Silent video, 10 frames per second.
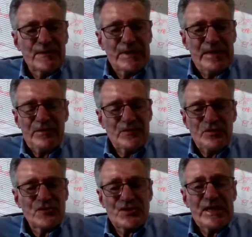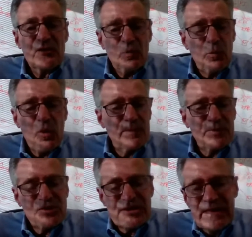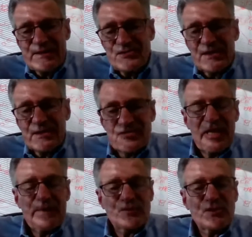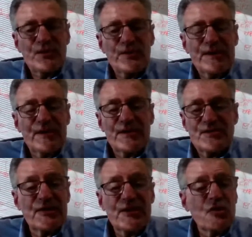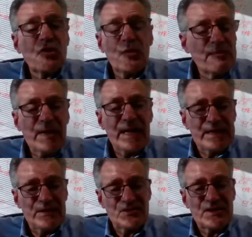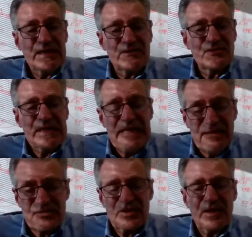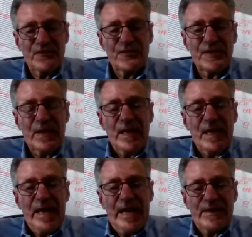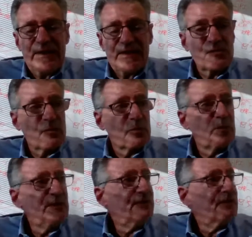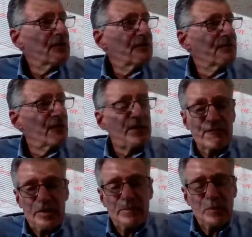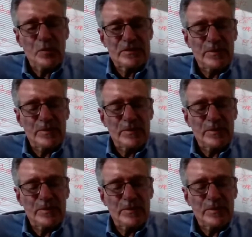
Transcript: You're seeing the war, but you're not seeing the cybersecurity things that they're doing behind the scenes in this country, and that's what we feel very, very important.